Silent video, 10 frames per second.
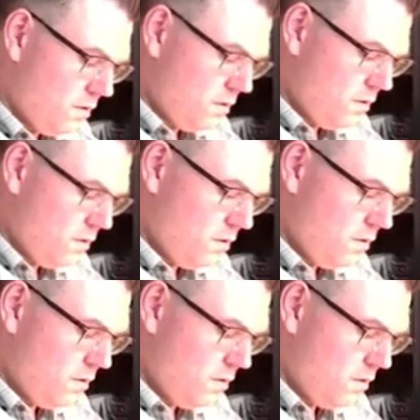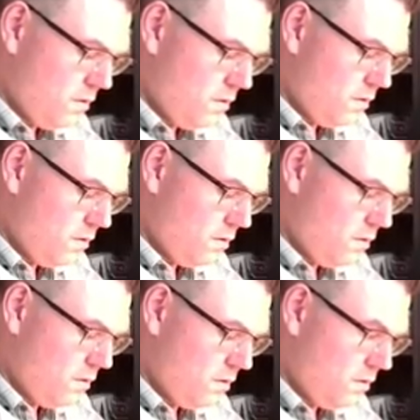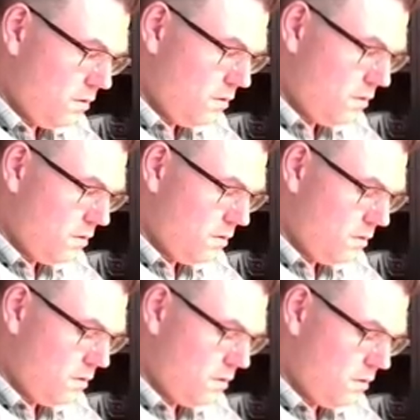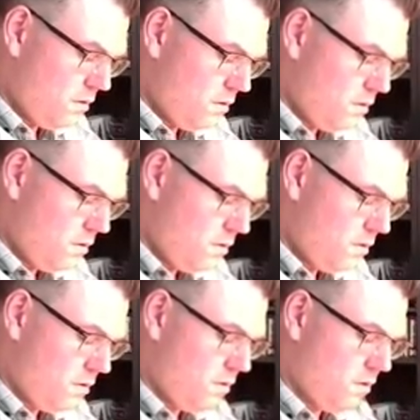(silence)